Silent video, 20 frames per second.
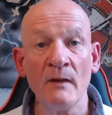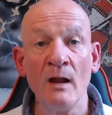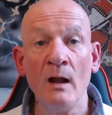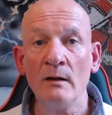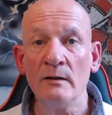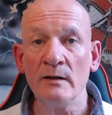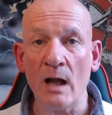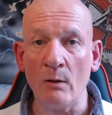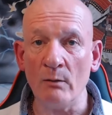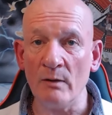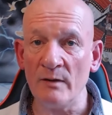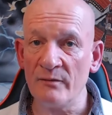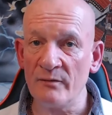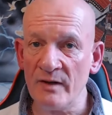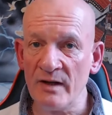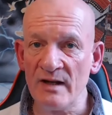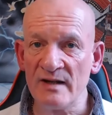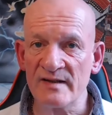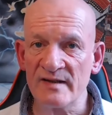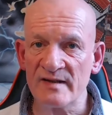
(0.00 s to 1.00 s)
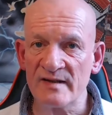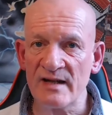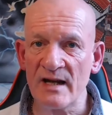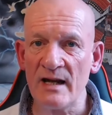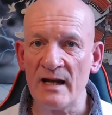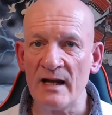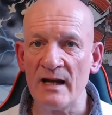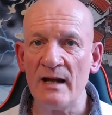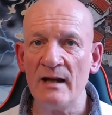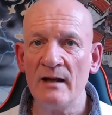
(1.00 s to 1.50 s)
Now, if they
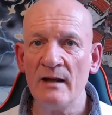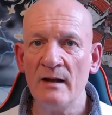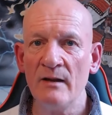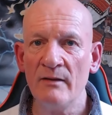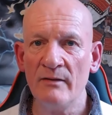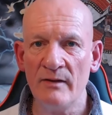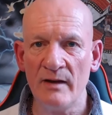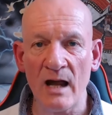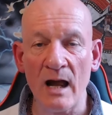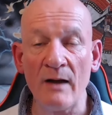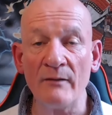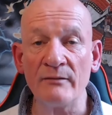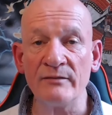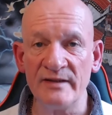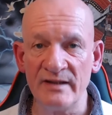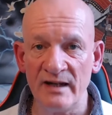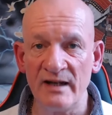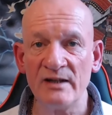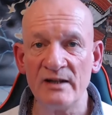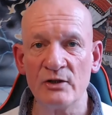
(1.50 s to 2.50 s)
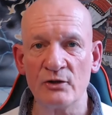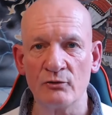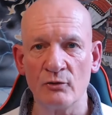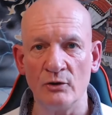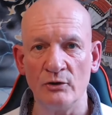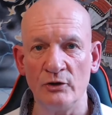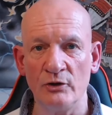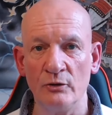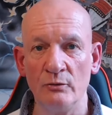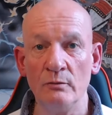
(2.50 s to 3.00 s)
say they have data on
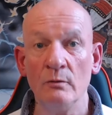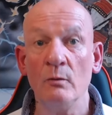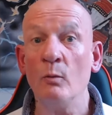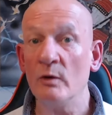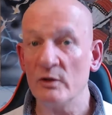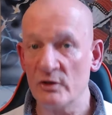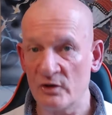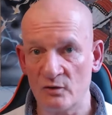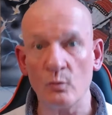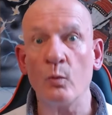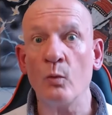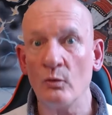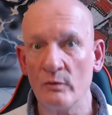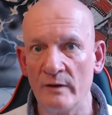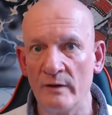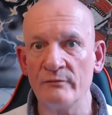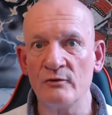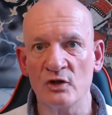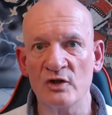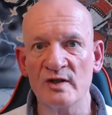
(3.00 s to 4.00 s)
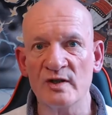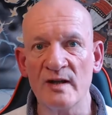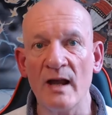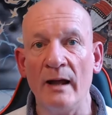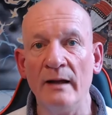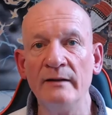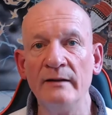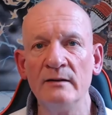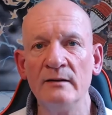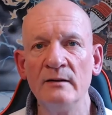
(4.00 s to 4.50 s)
you, which they've just said,